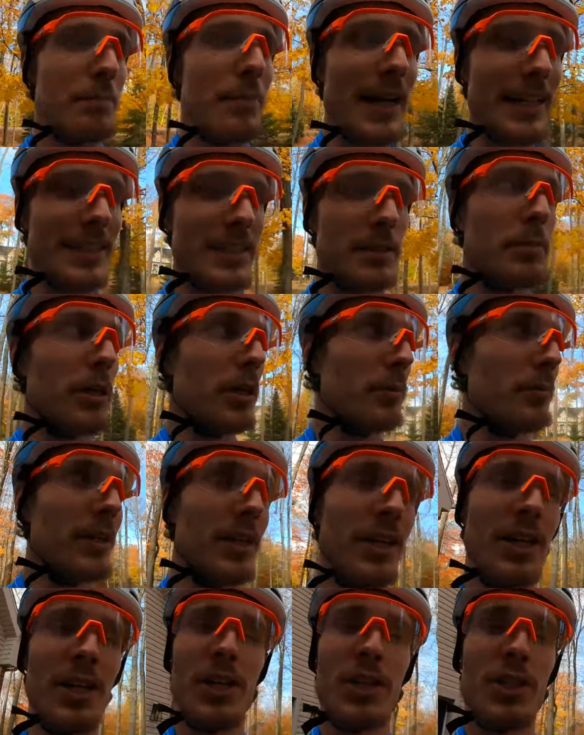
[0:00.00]
maximum.
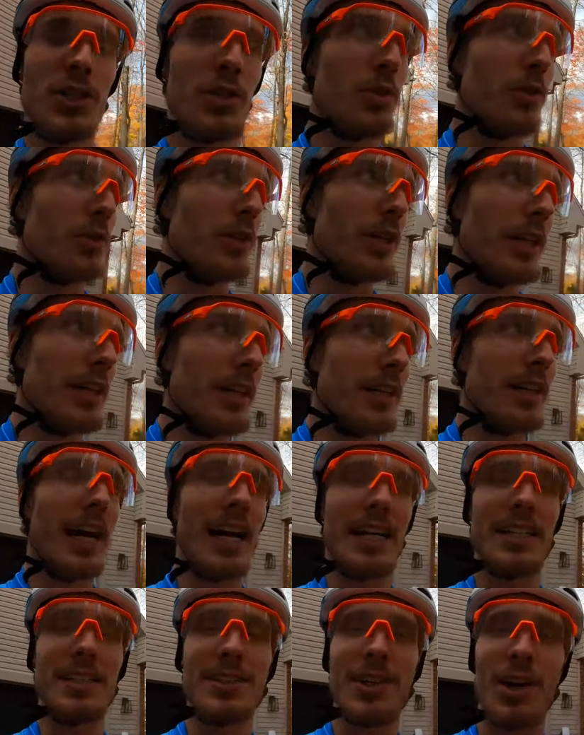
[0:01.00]
So uh,
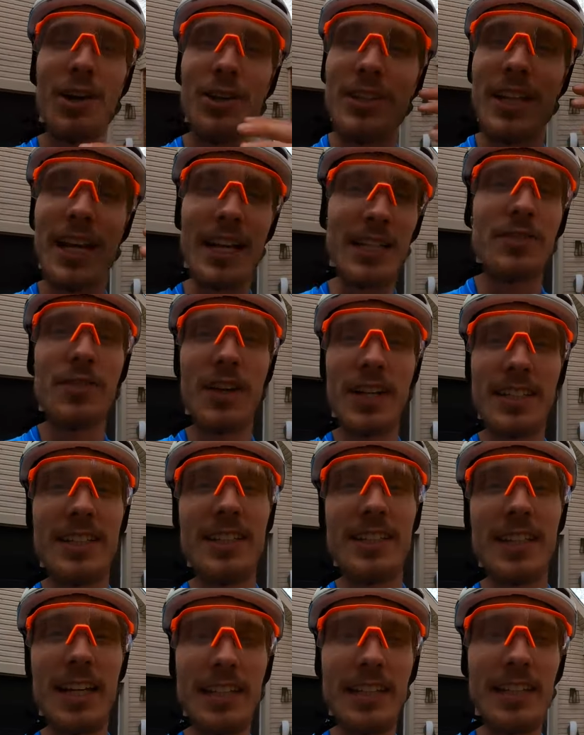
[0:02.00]
I start as fast
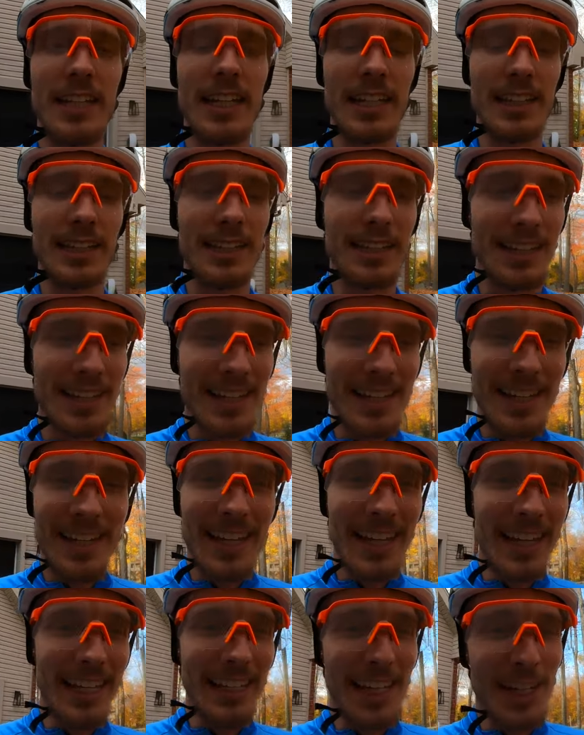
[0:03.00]
as I can
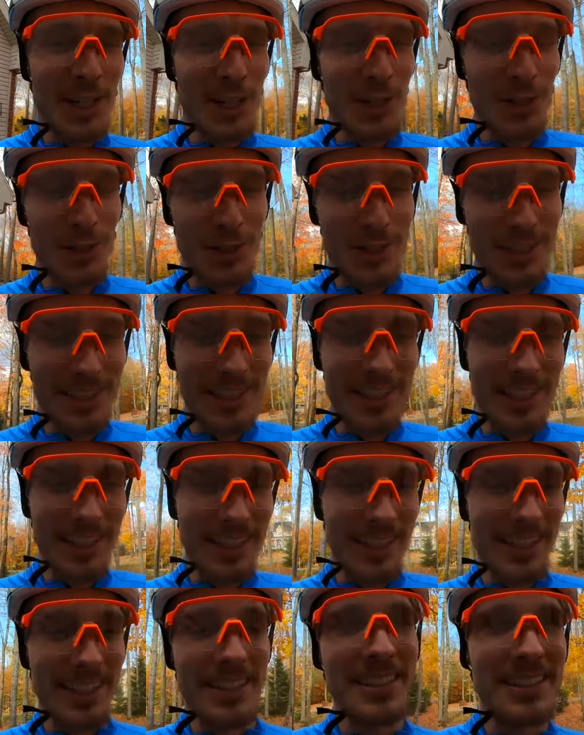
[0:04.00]
and I just
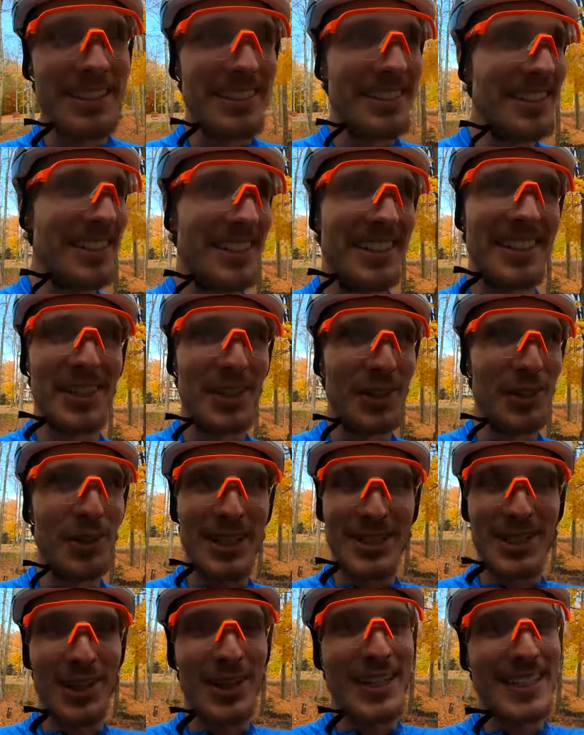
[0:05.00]
uh, go
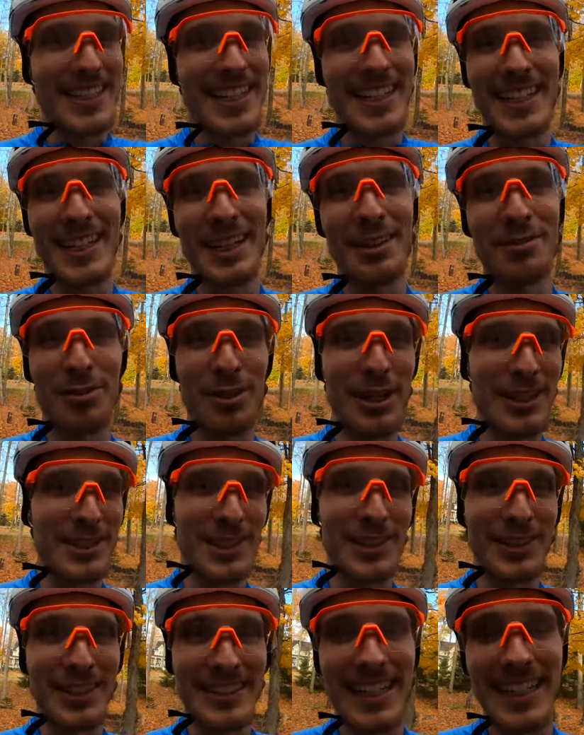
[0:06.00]
as hard as I can for as
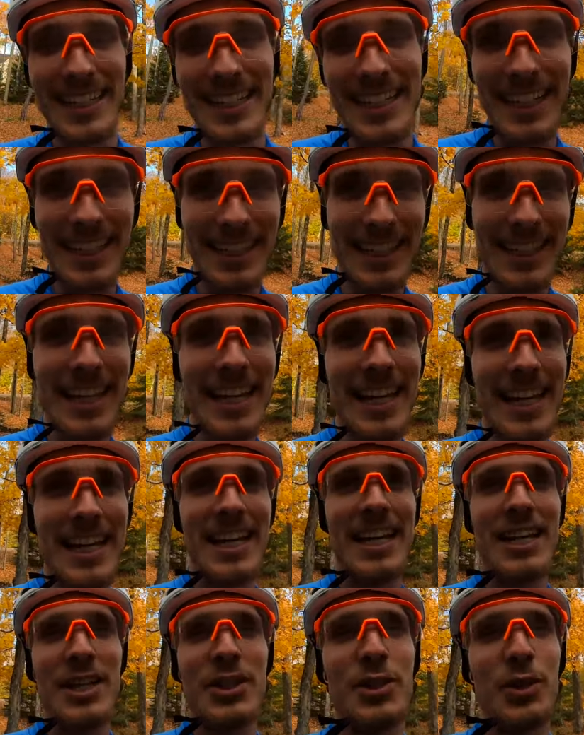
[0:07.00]
long as I can.
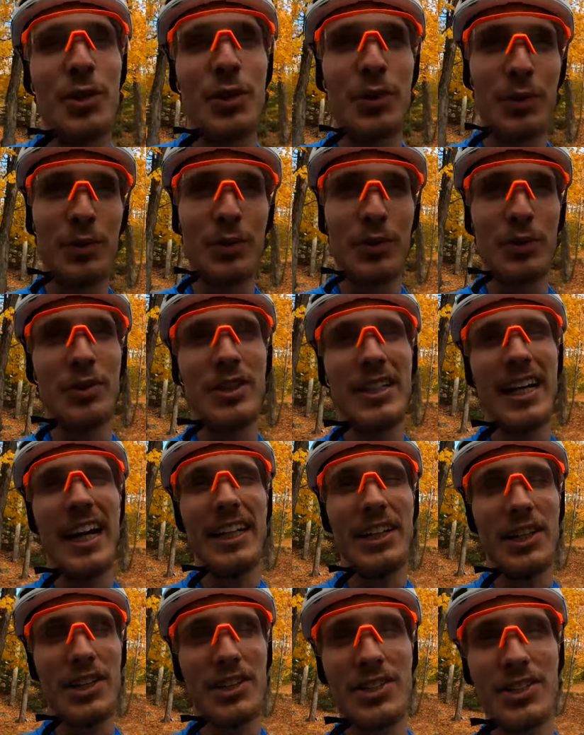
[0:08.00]
So you
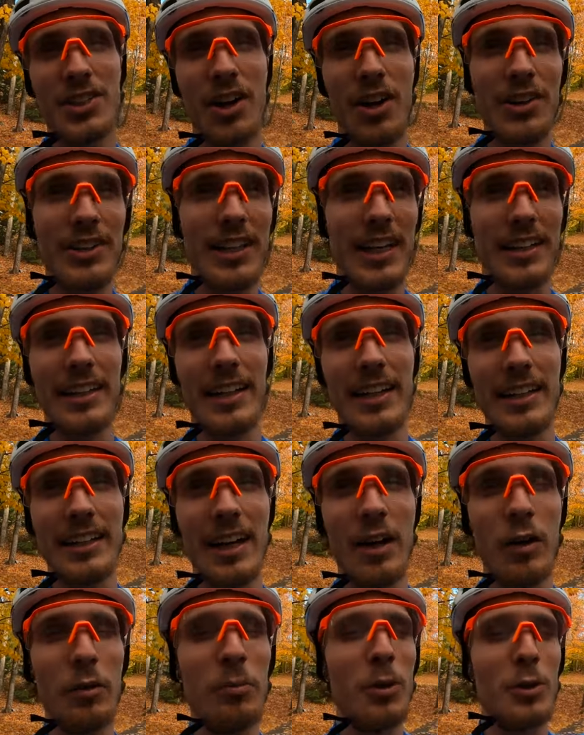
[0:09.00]
kind of start at like
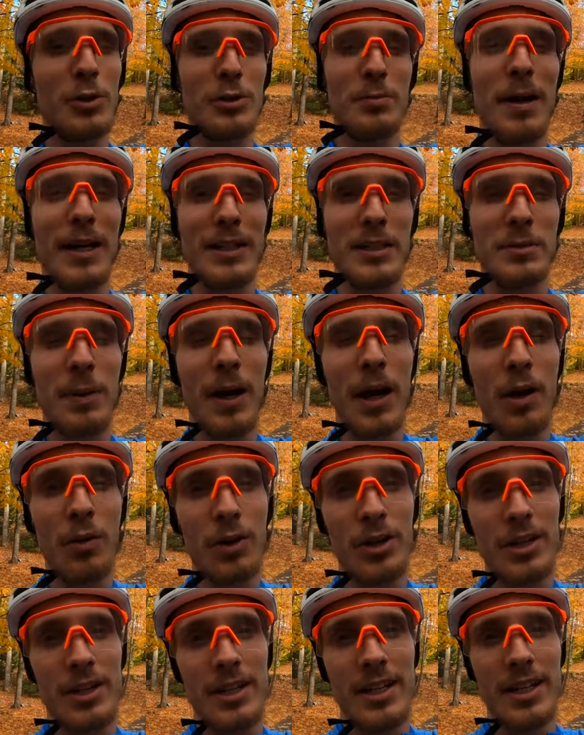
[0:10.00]
almost max
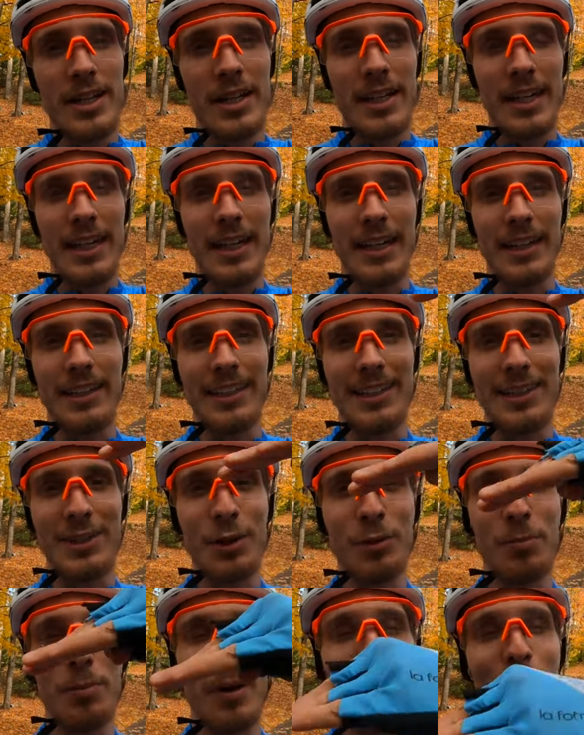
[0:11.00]
power and uh,
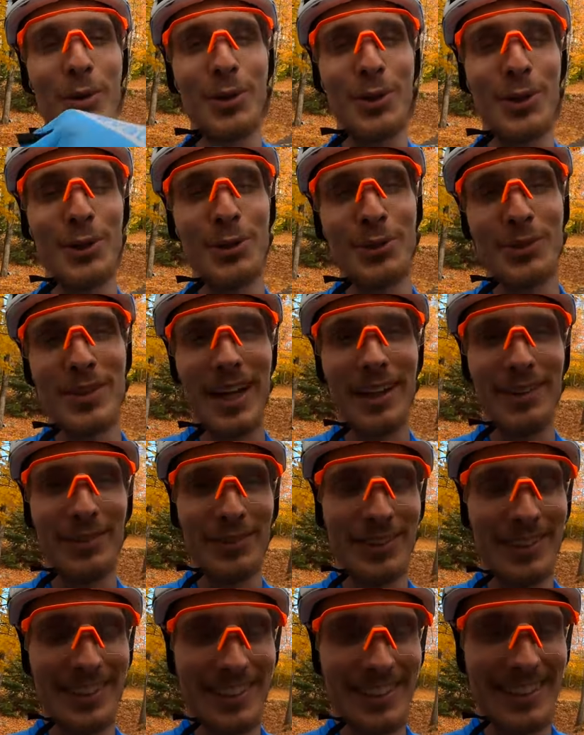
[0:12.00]
your power go
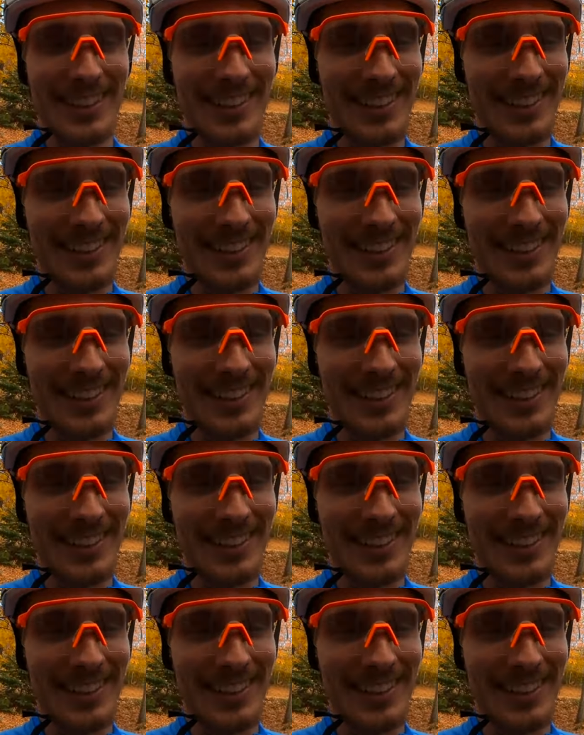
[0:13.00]
down uh,